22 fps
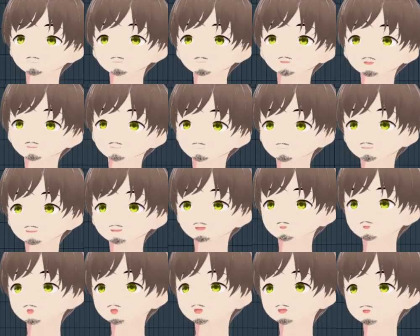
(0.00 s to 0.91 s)
It's, you
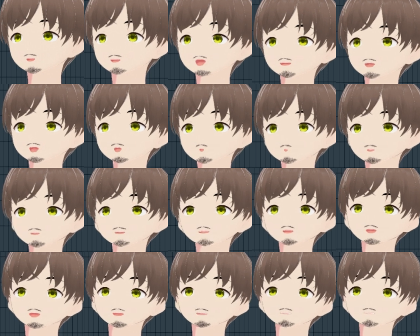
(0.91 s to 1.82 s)
know, you're just moving
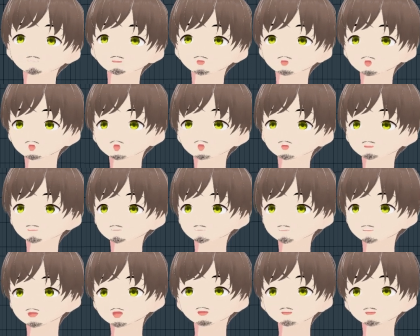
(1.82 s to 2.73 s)
it so
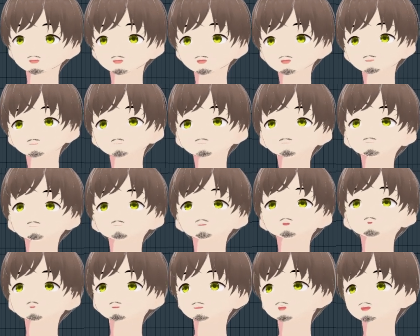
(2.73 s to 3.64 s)
slightly. Do
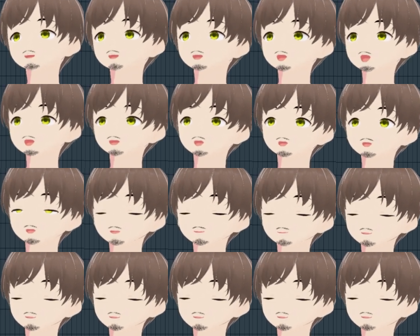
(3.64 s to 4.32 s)
not copy this.